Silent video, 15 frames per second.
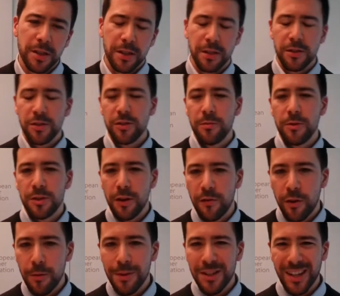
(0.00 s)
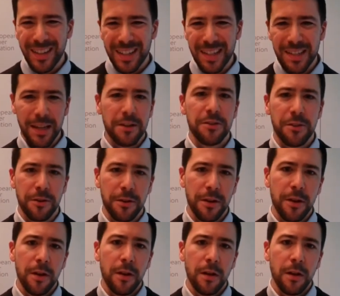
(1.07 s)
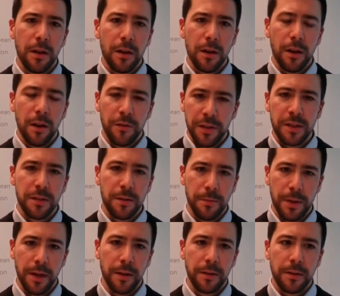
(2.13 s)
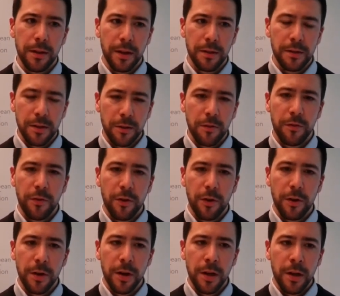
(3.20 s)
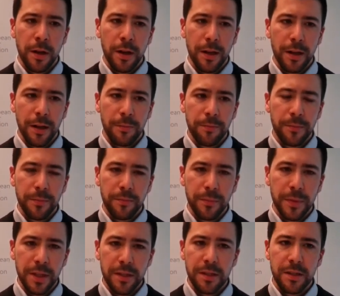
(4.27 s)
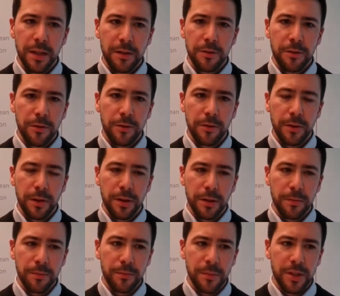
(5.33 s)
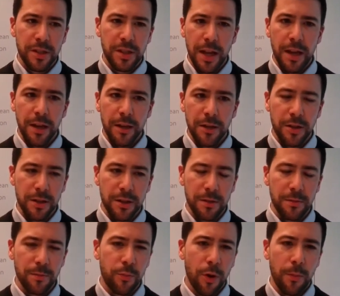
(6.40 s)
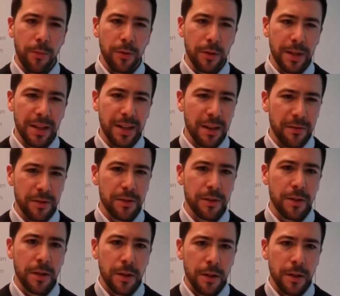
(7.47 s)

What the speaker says: consumers are very much at the center of this debate. And so far, this center stage hasn't properly been given